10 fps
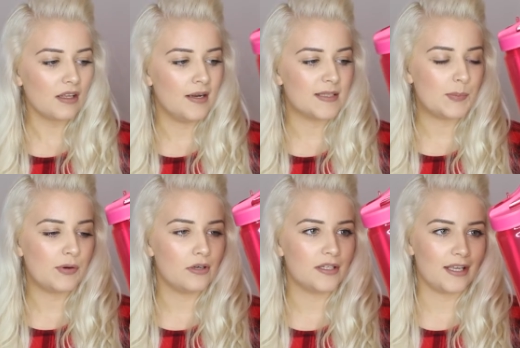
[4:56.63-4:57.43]
It's a
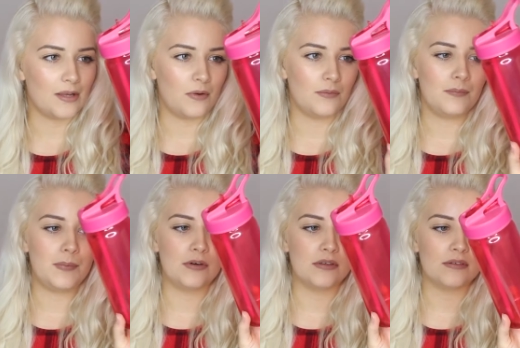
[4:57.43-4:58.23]
Polar Gear one,
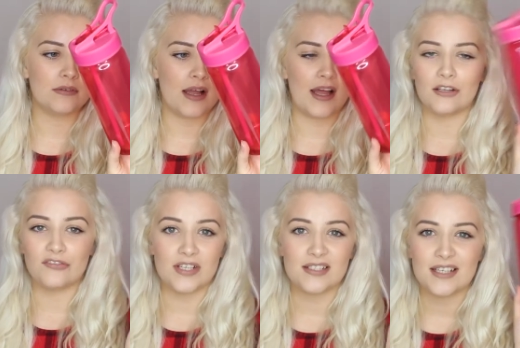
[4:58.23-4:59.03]
but I
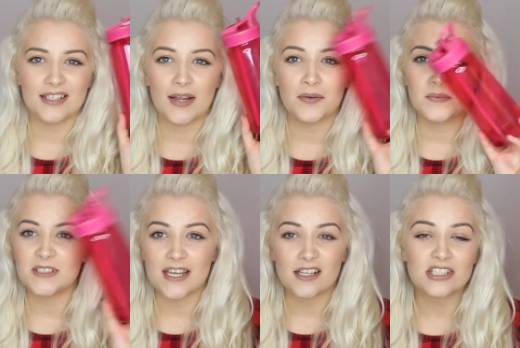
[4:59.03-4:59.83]
love this, and now
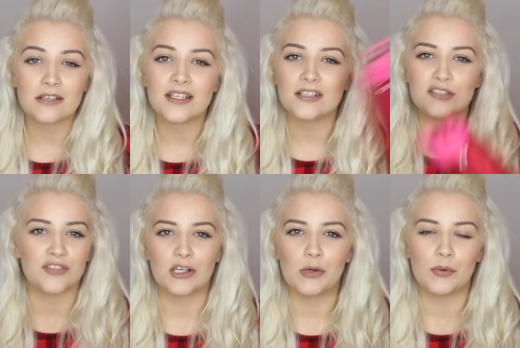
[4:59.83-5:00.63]
take it to uni and just
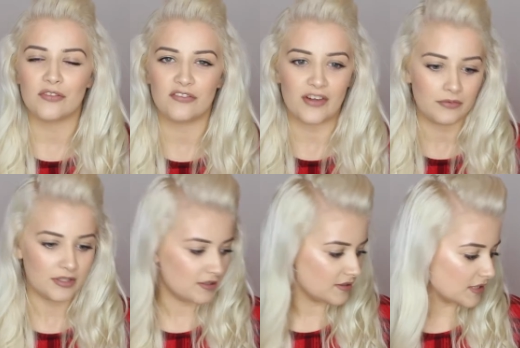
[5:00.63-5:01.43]
fill it up with the
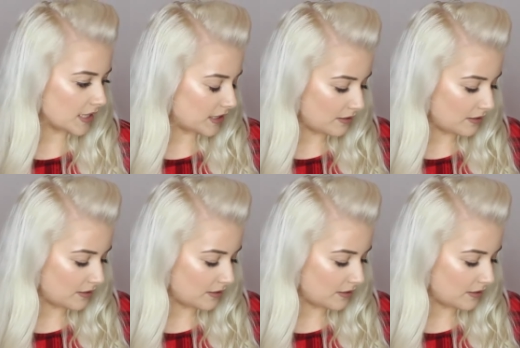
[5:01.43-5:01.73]
fountains at